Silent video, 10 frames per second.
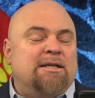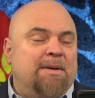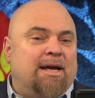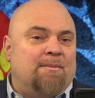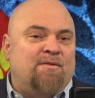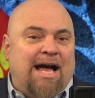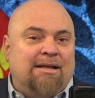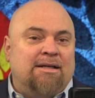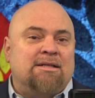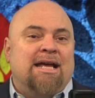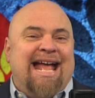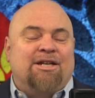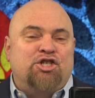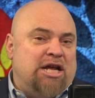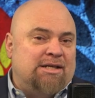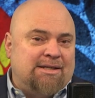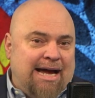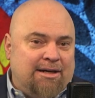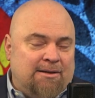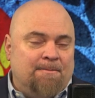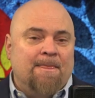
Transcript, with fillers: to become violent and genocidal,